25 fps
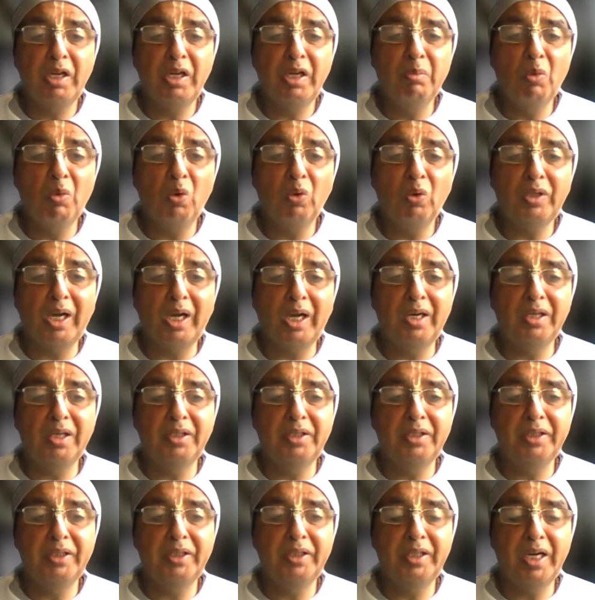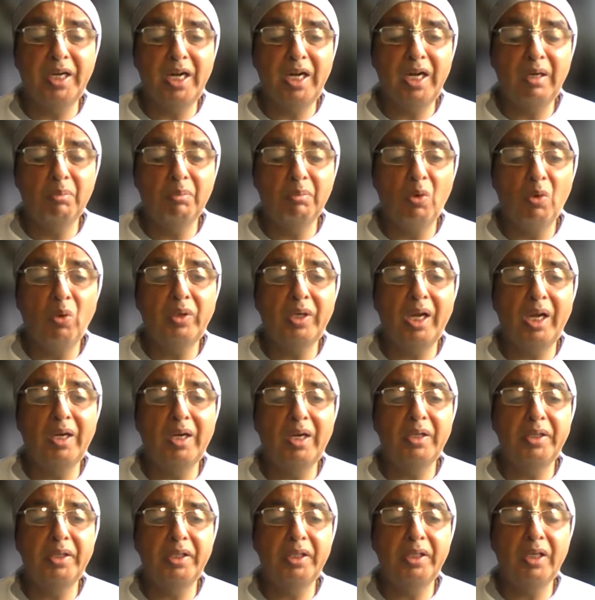immortality, and
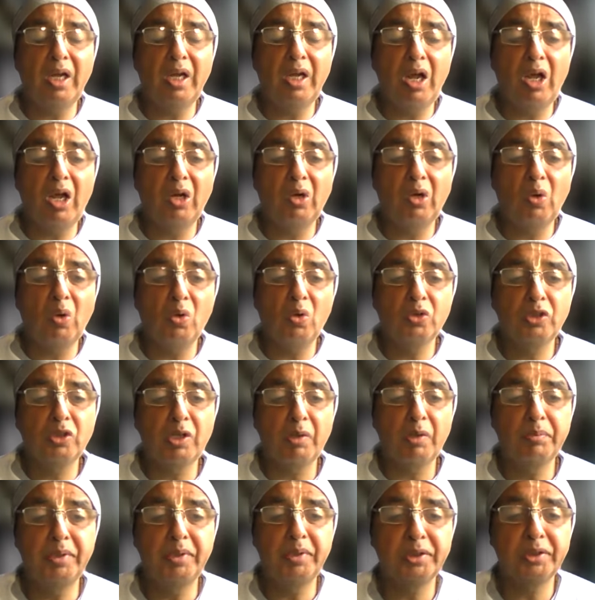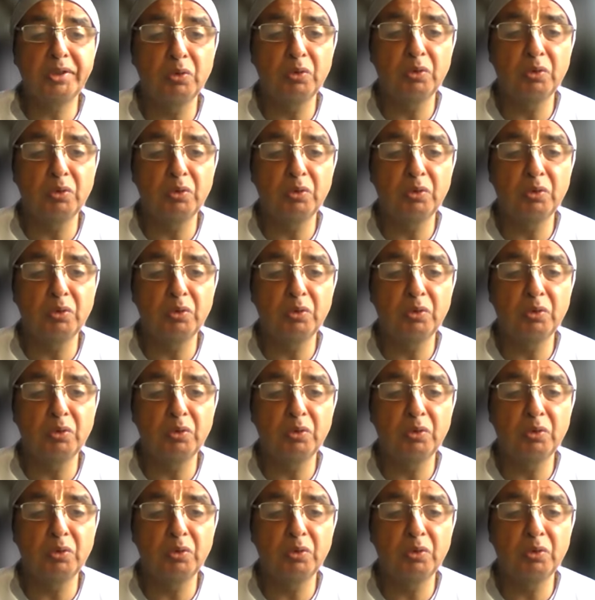mortality are all subject